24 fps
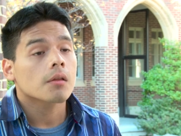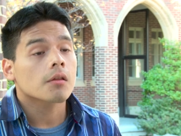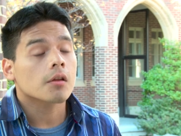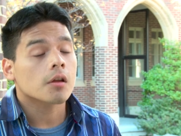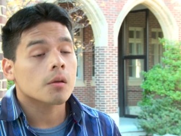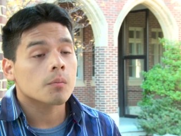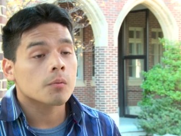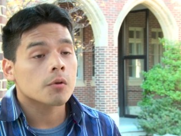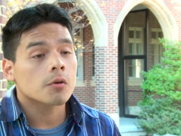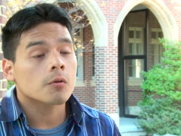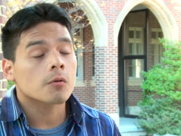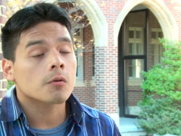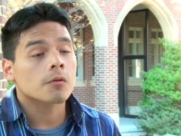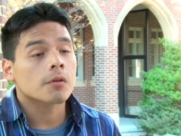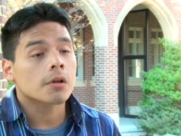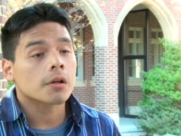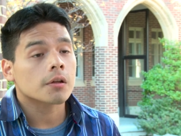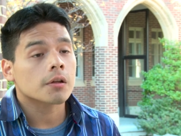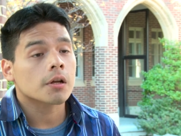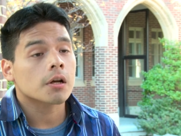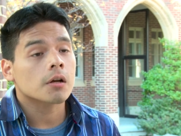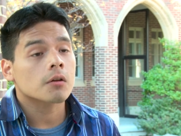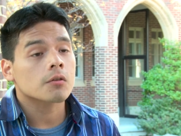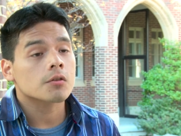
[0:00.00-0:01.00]
the computer
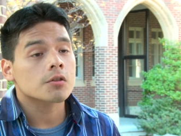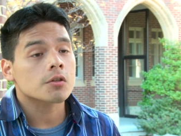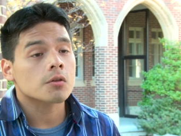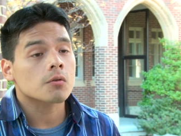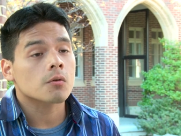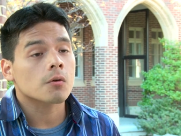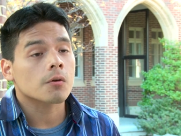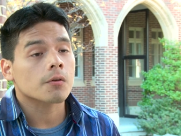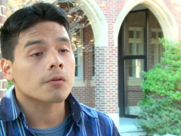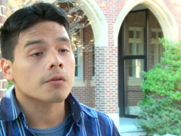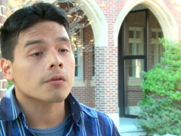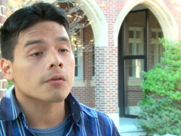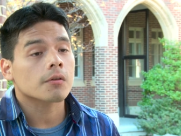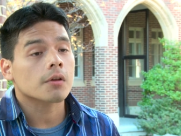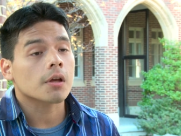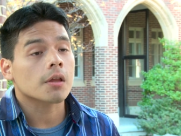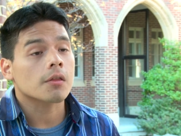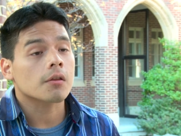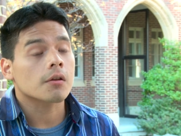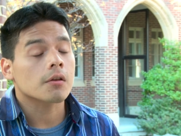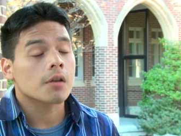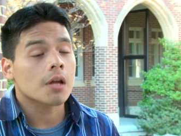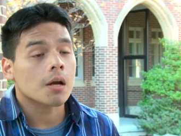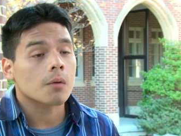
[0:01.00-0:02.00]
technology courses
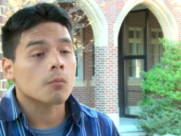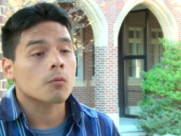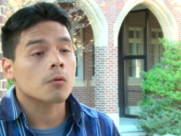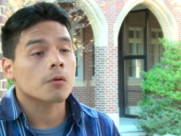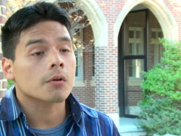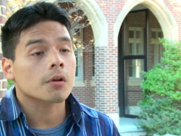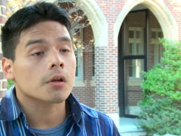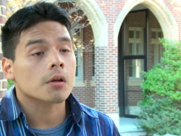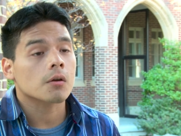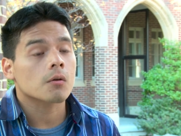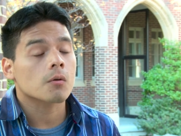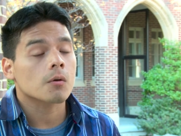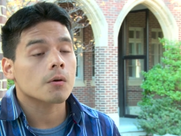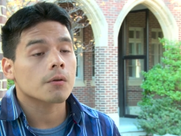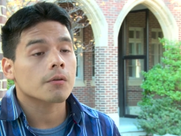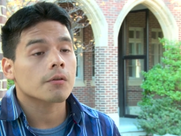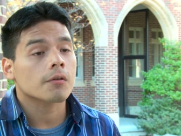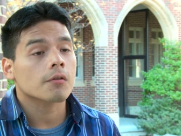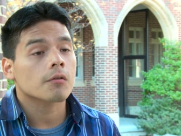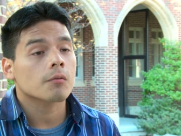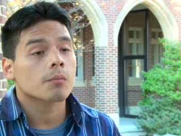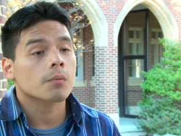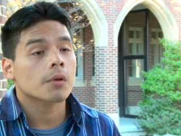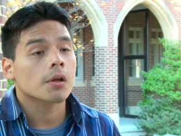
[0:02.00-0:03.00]
and the networking
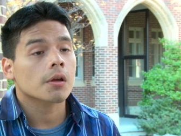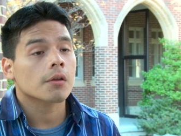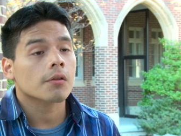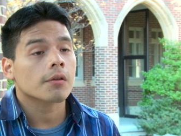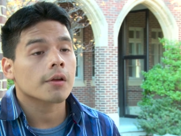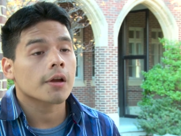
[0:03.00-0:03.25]
courses, because